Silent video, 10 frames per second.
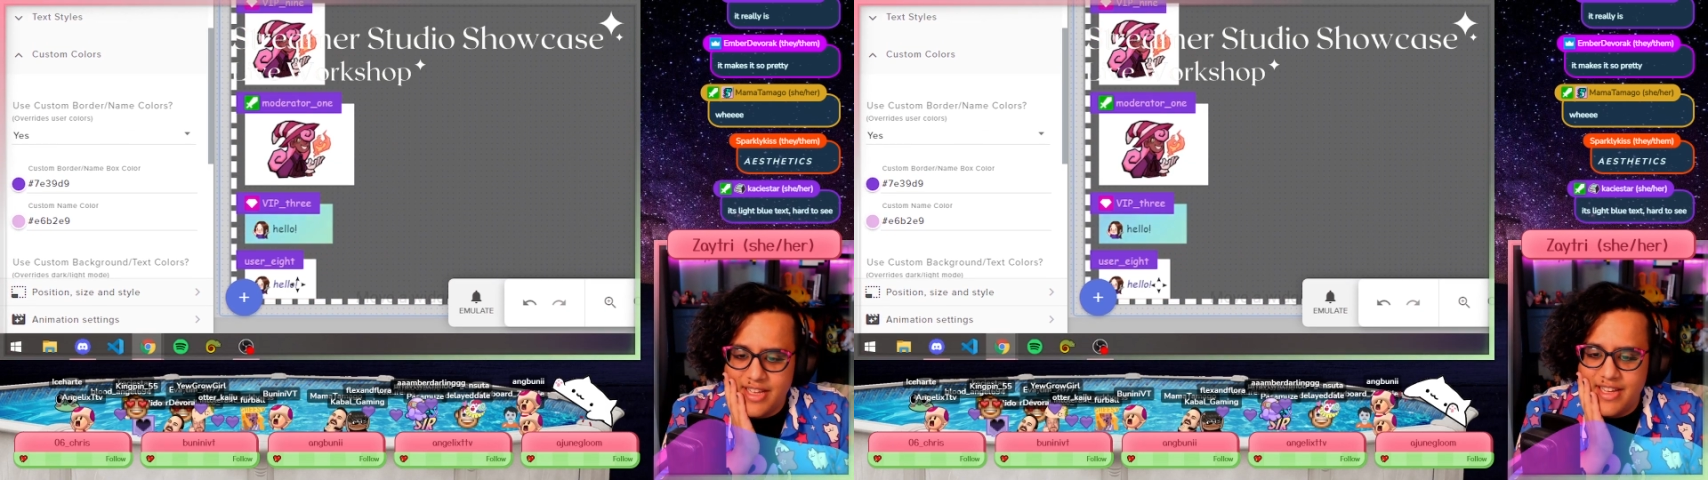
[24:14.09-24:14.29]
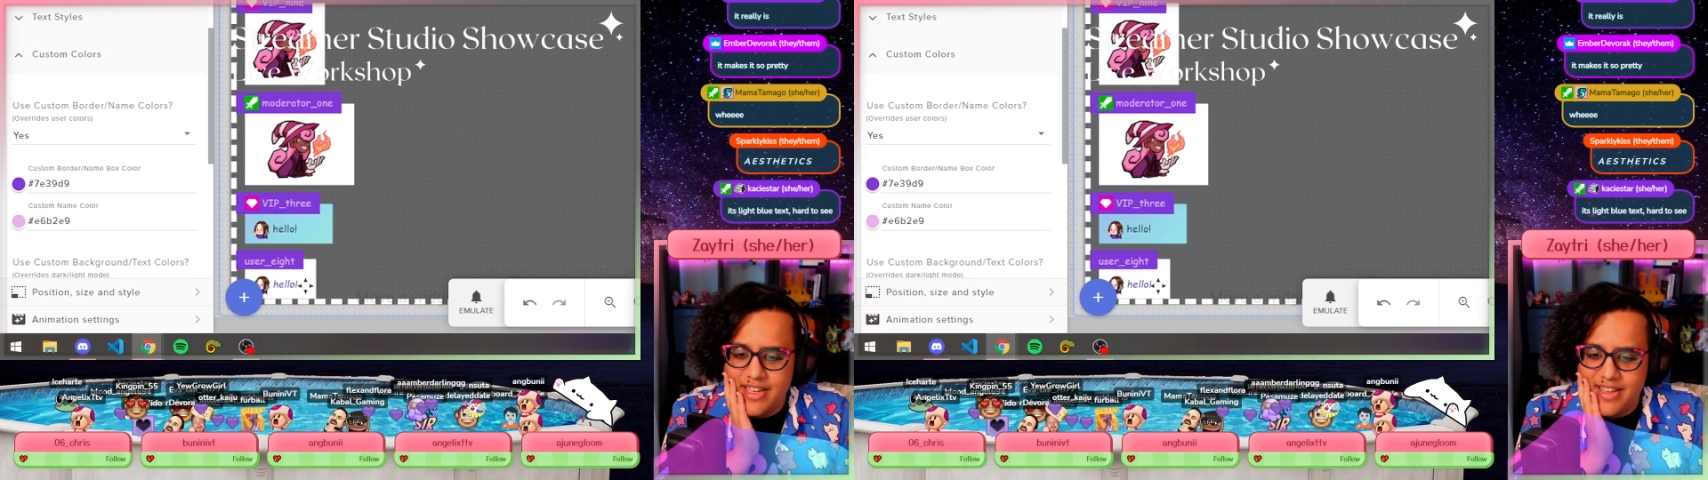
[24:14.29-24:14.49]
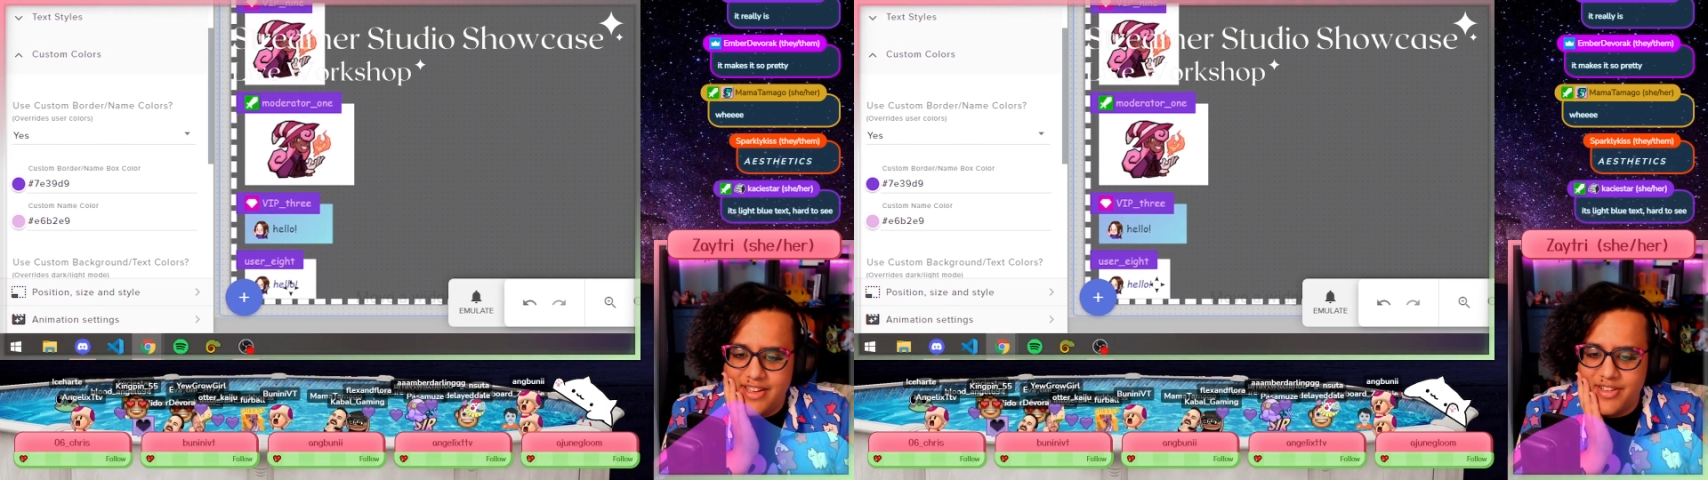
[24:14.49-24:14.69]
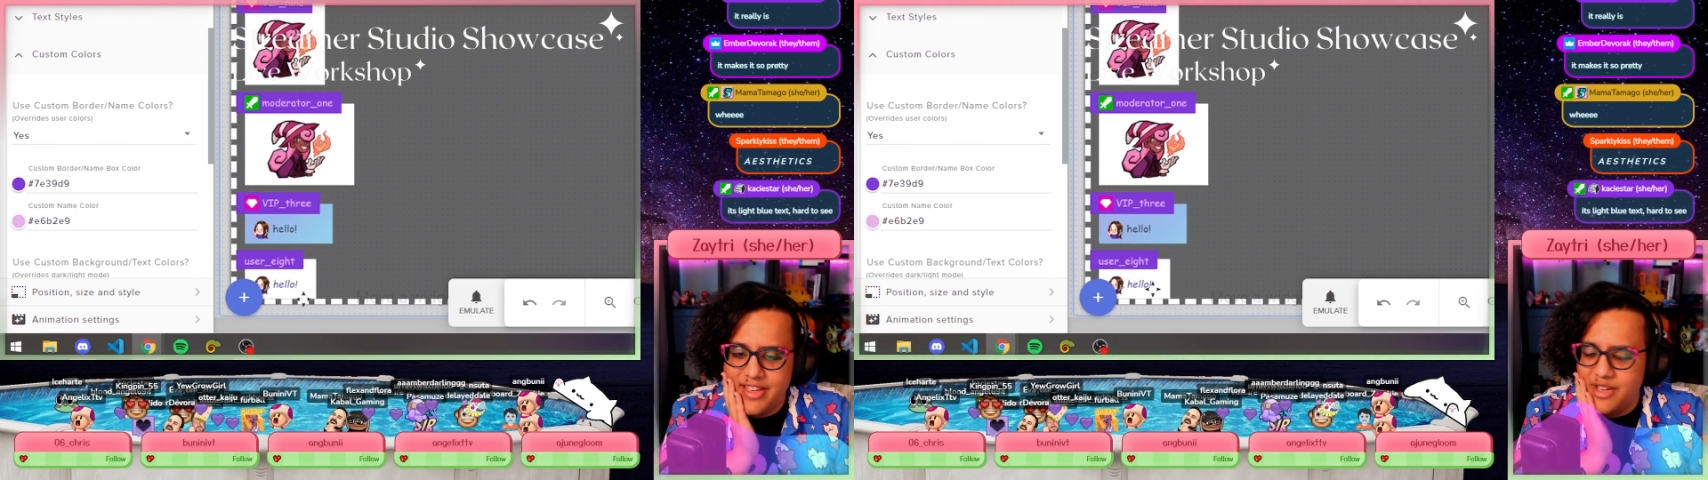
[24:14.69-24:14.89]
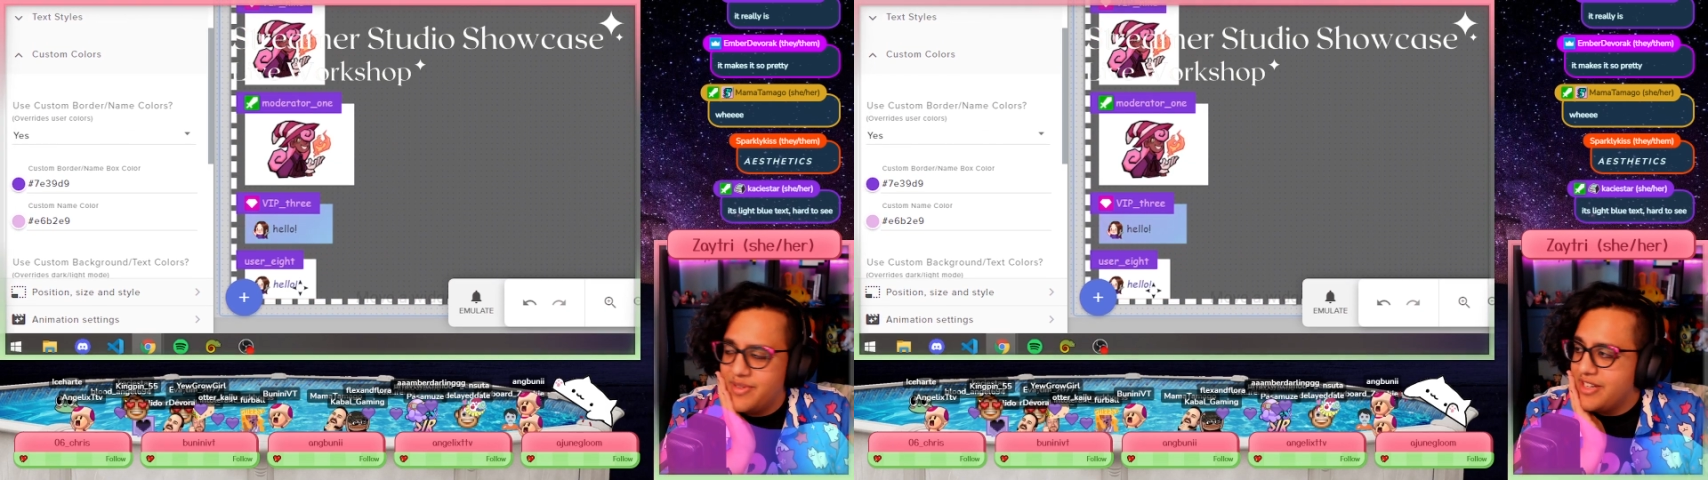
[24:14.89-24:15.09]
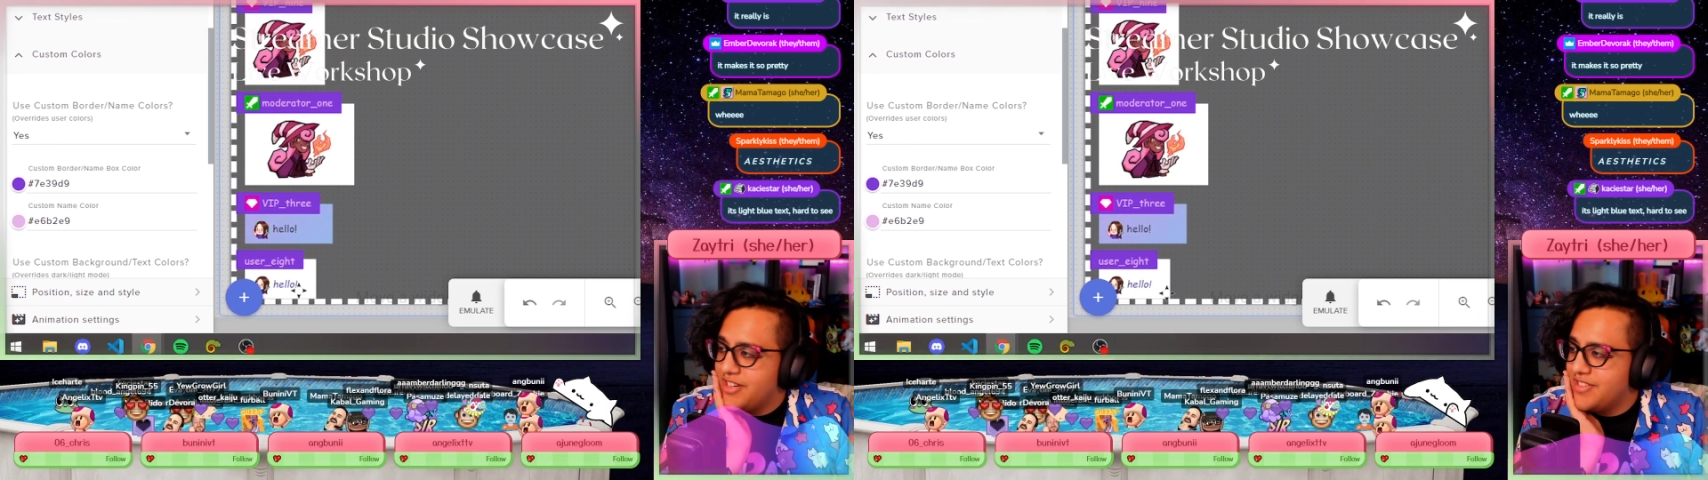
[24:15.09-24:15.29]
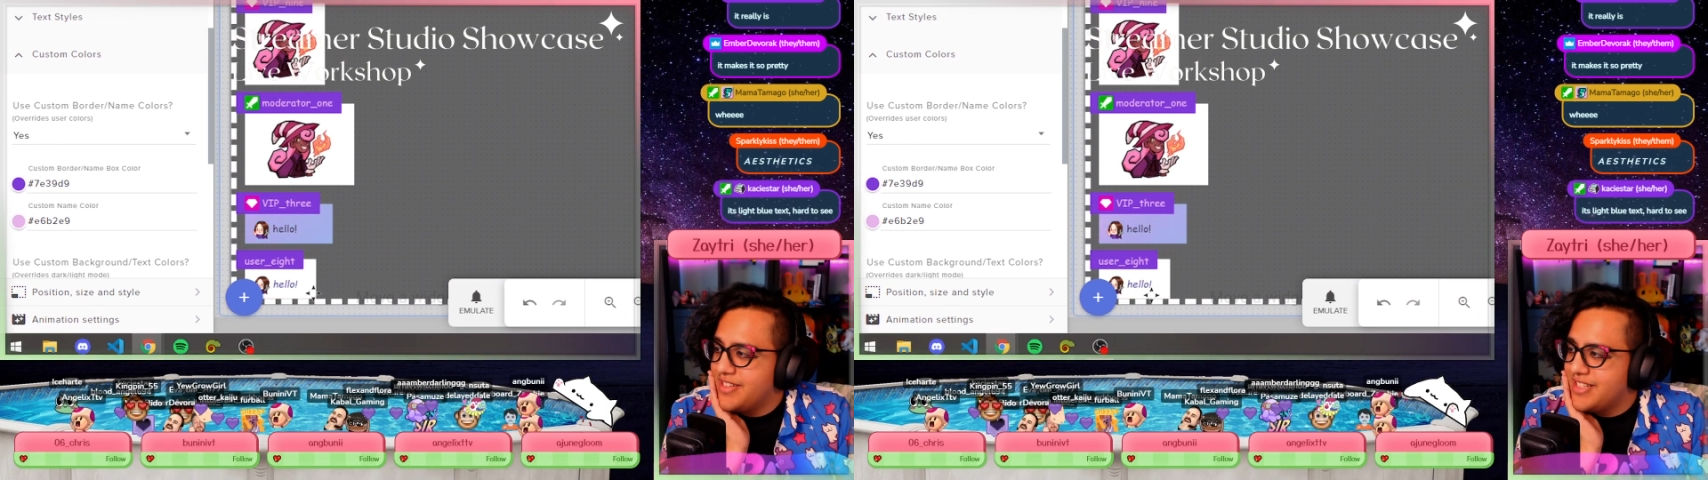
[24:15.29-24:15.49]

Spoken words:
Yeah. Okay, there we go.